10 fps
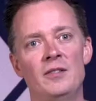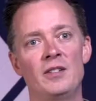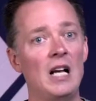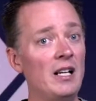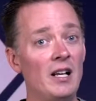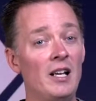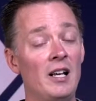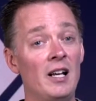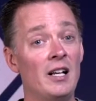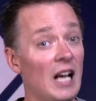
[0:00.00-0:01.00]
God
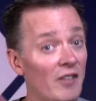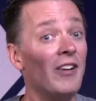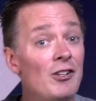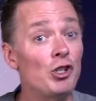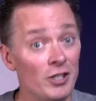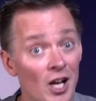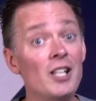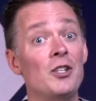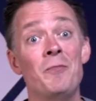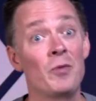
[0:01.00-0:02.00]
eventually
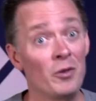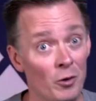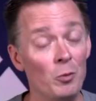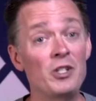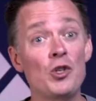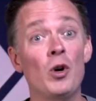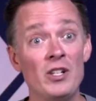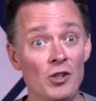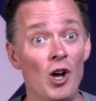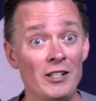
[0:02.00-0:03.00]
does restore
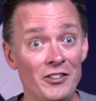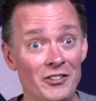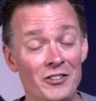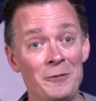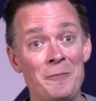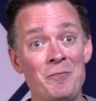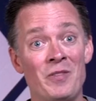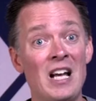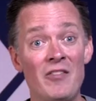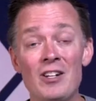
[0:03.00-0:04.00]
his losses.
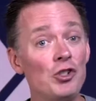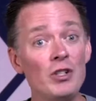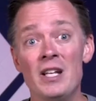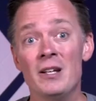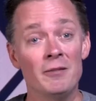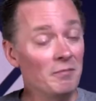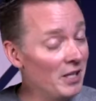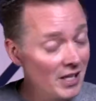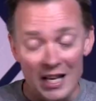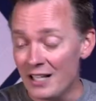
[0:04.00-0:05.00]
God eventually,
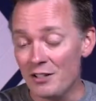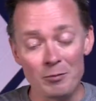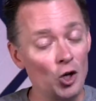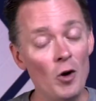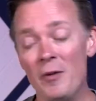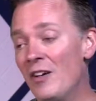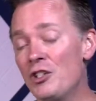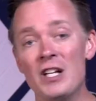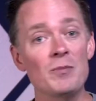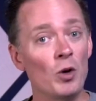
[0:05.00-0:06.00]
Job
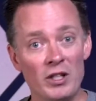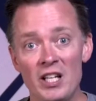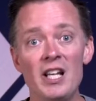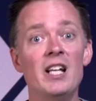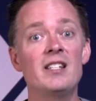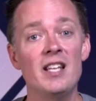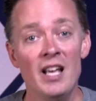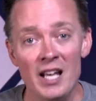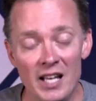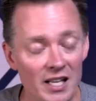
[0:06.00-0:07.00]
eventually has more kids.
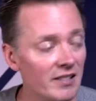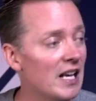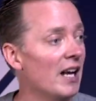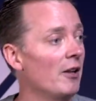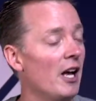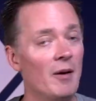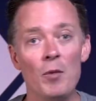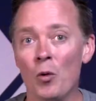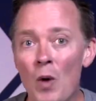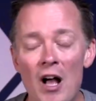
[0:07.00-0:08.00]
He's got
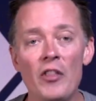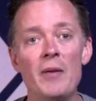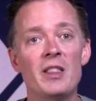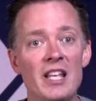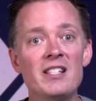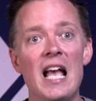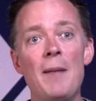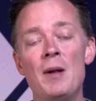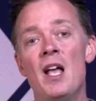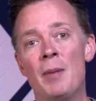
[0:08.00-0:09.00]
more wealth. I mean, things
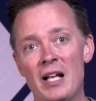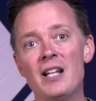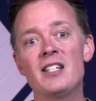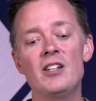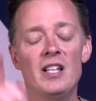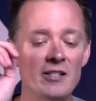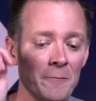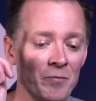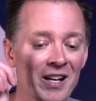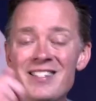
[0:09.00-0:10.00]
happen. But I got to tell you this,
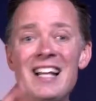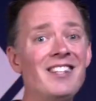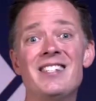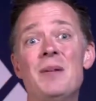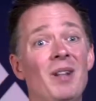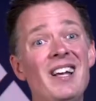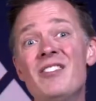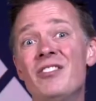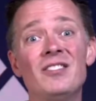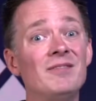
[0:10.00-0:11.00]
it's not the same life.